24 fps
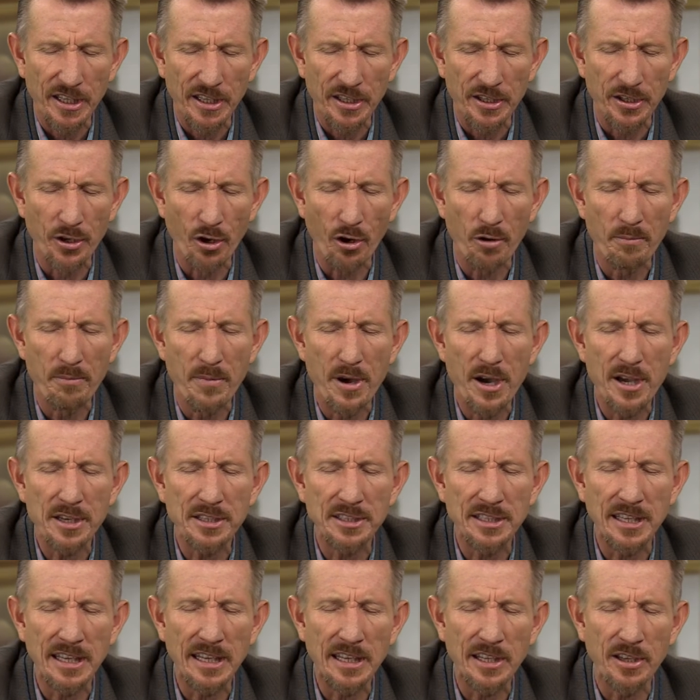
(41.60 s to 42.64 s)
your
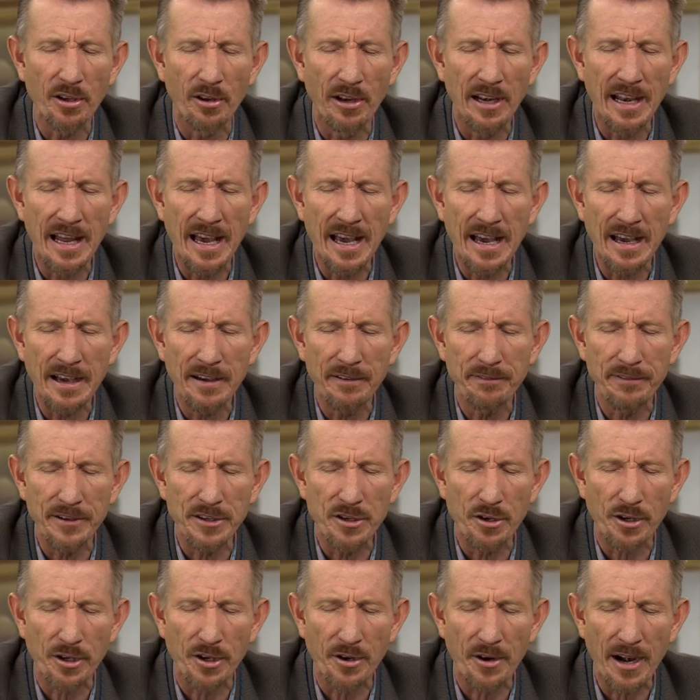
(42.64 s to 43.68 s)
mercy, your love, and
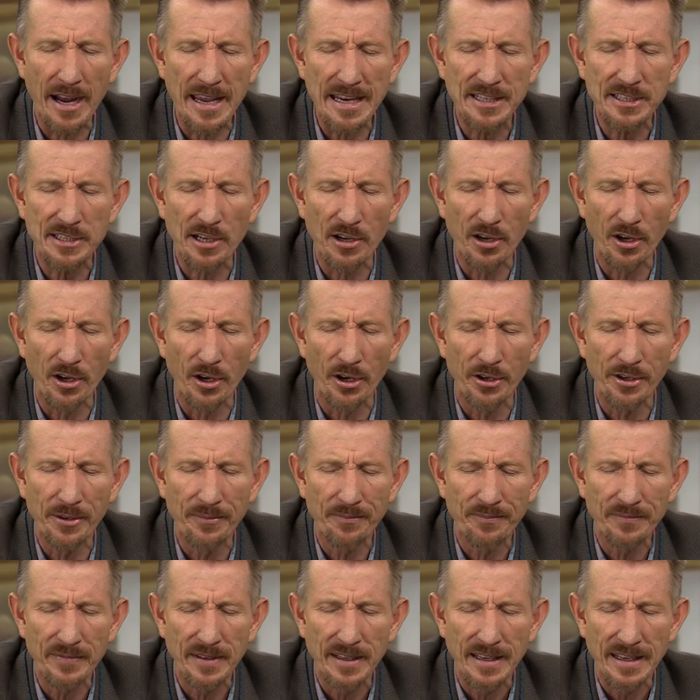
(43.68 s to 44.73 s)
your grace, Lord.
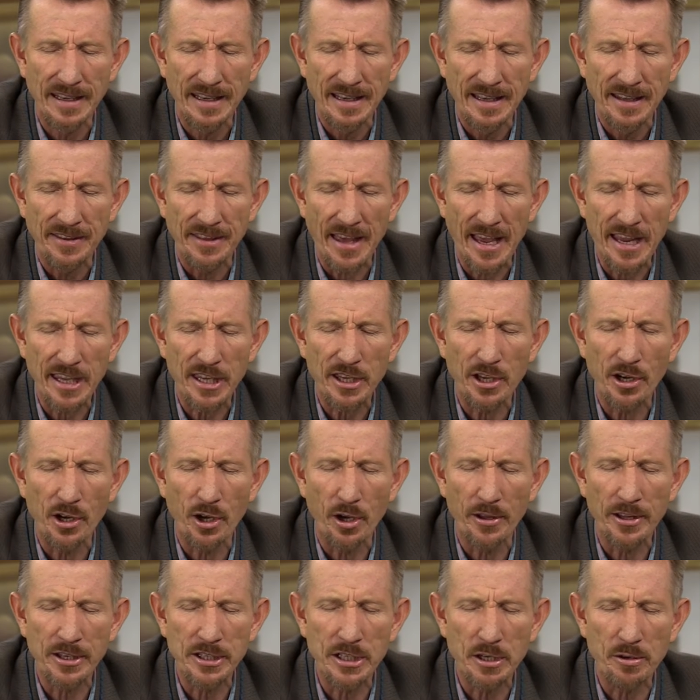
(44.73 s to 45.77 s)
Thank you,
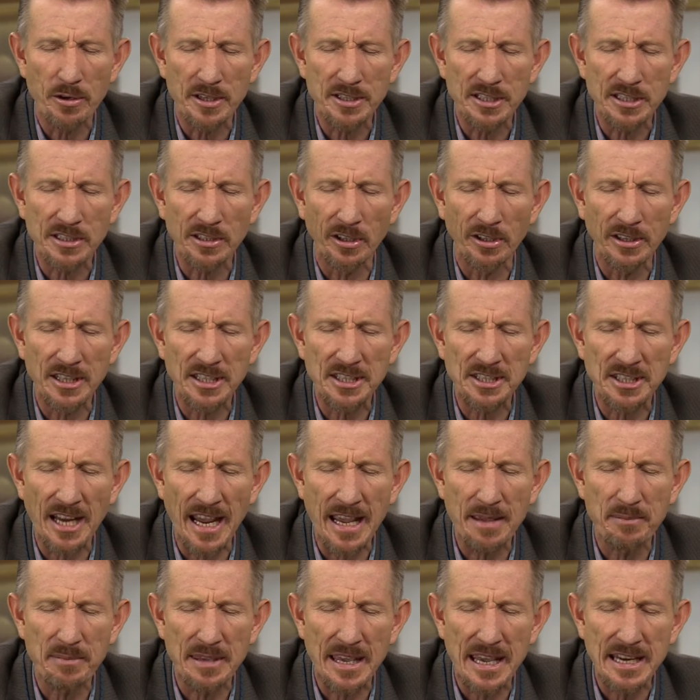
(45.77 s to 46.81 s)
Lord, that you are still the
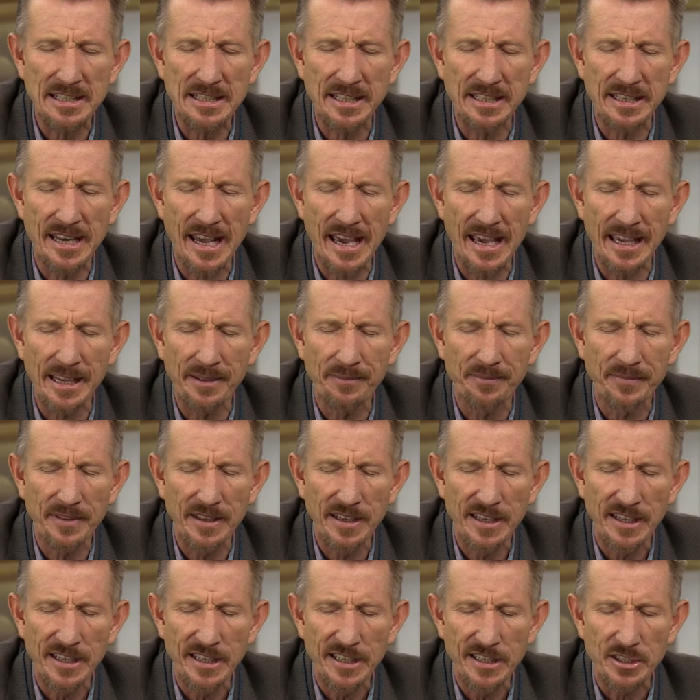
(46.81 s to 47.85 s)
same yesterday,
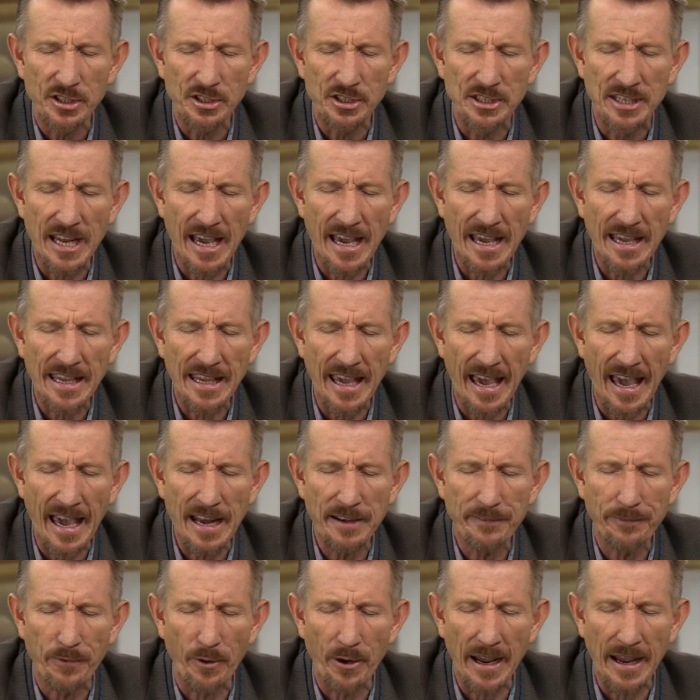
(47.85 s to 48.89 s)
today,
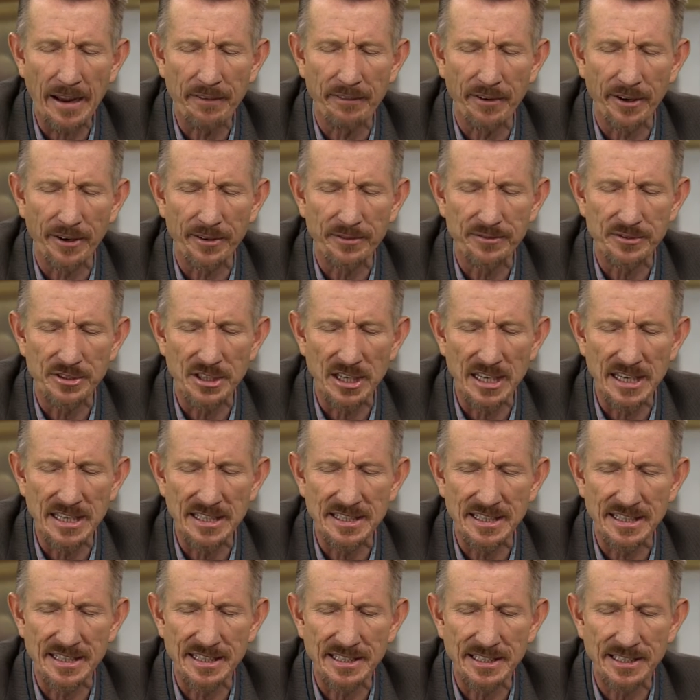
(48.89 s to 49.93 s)
and forever,
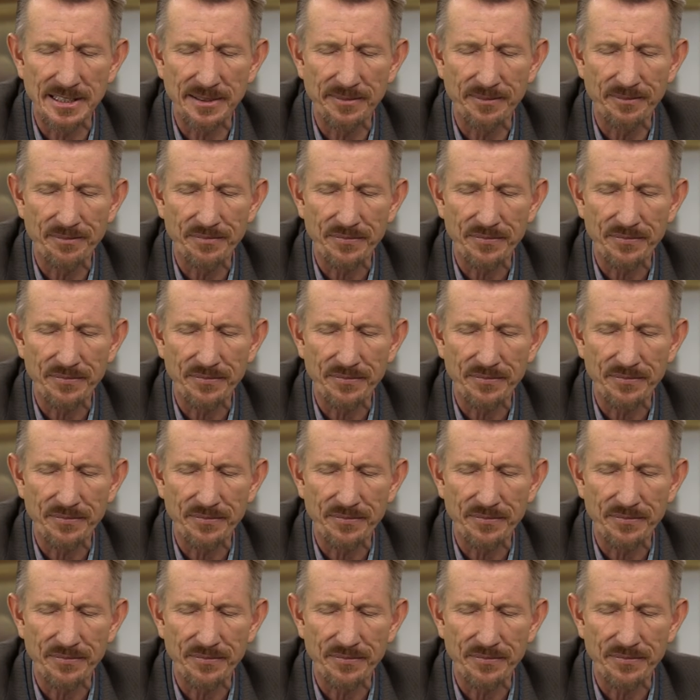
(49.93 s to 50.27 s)
Jesus.